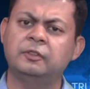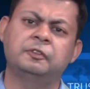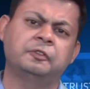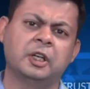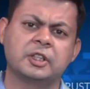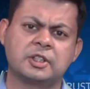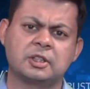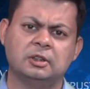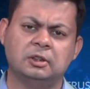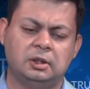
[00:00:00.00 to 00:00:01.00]

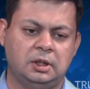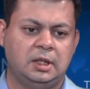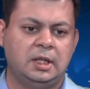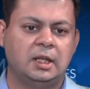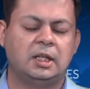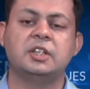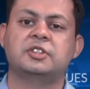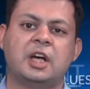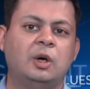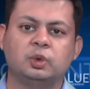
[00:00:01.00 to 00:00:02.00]
First,
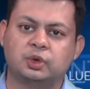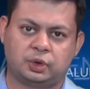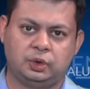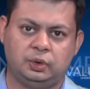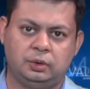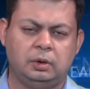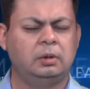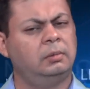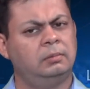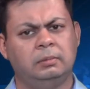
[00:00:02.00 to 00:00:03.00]
discounts.
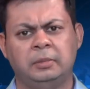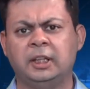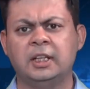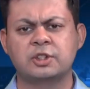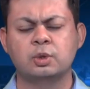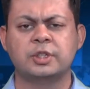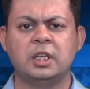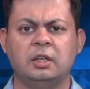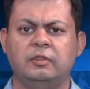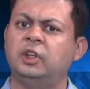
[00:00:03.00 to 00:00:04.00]
Needless to
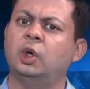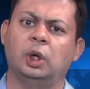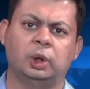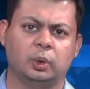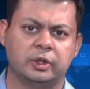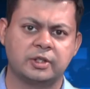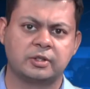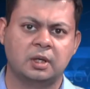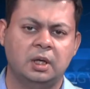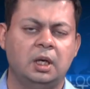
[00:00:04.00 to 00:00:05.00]
say, we all know
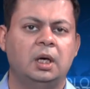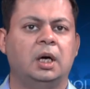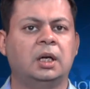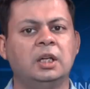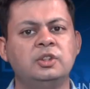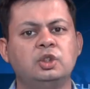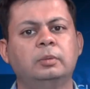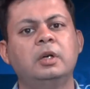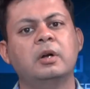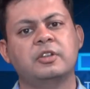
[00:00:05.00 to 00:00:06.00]
this. A
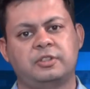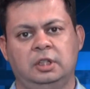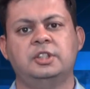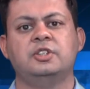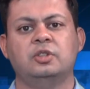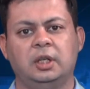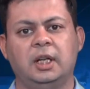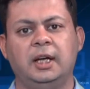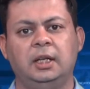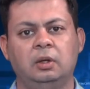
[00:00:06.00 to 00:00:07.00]
consumer researches
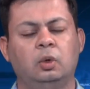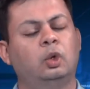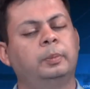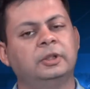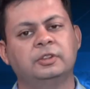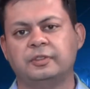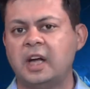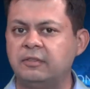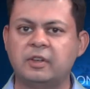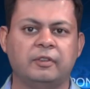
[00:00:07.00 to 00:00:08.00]
online, opens
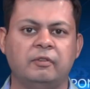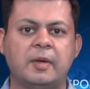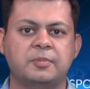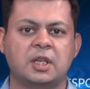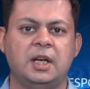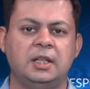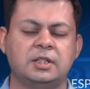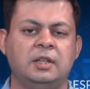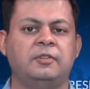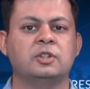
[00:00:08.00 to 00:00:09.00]
five different websites
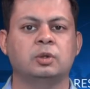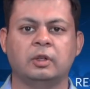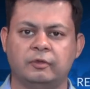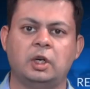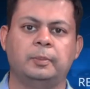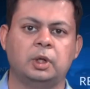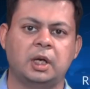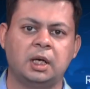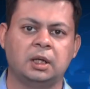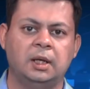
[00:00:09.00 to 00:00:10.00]
if he is looking for a
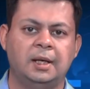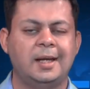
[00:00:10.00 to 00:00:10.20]
product,